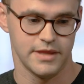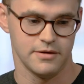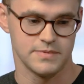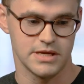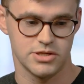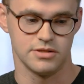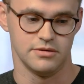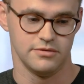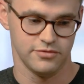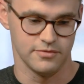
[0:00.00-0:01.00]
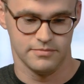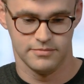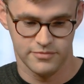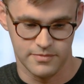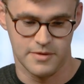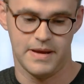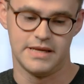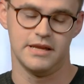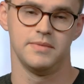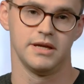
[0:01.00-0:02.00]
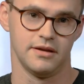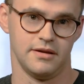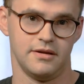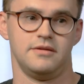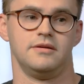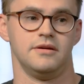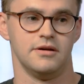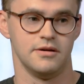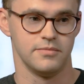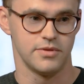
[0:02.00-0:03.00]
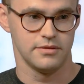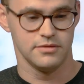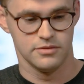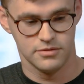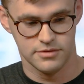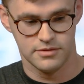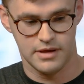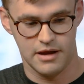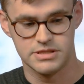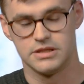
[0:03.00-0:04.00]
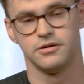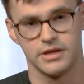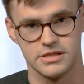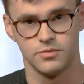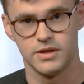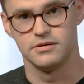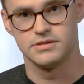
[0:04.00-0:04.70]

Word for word: That obsession from, from the pandemic um, carries learnings that we can